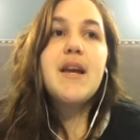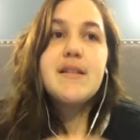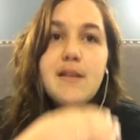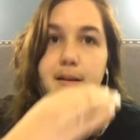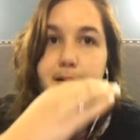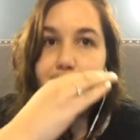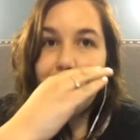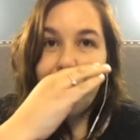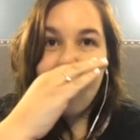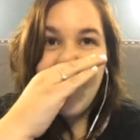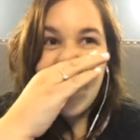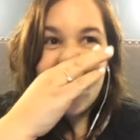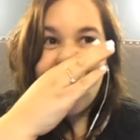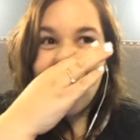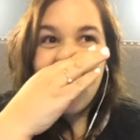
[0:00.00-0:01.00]
I'll send a
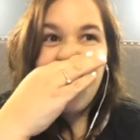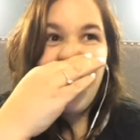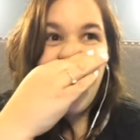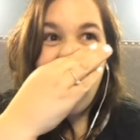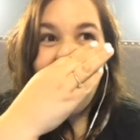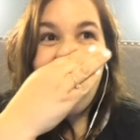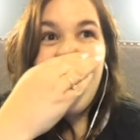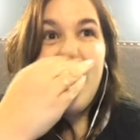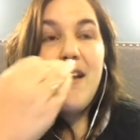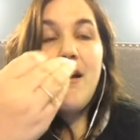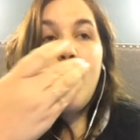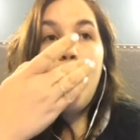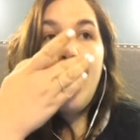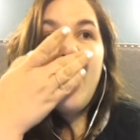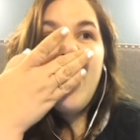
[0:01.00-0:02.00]
message for
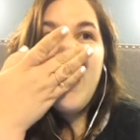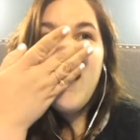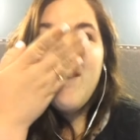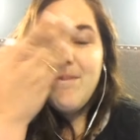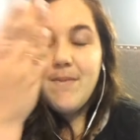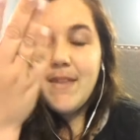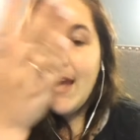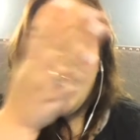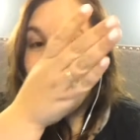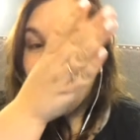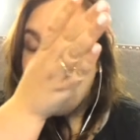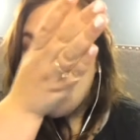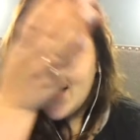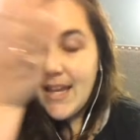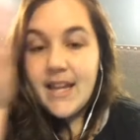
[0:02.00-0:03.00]
the
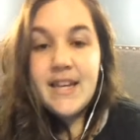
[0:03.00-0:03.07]
hair, skin,